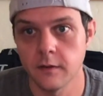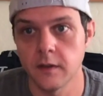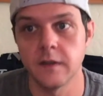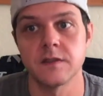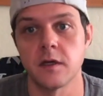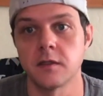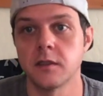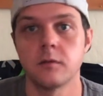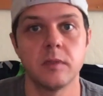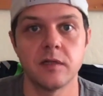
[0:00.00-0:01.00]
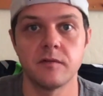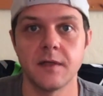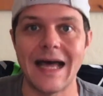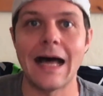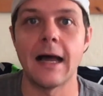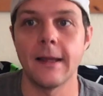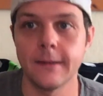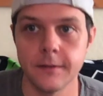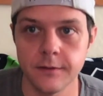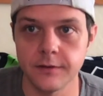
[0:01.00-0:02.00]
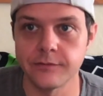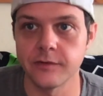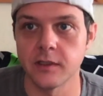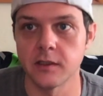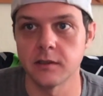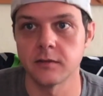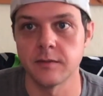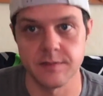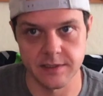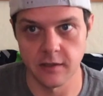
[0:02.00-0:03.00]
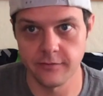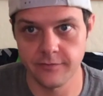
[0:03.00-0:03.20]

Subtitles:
He's on a little bit of an island of himself.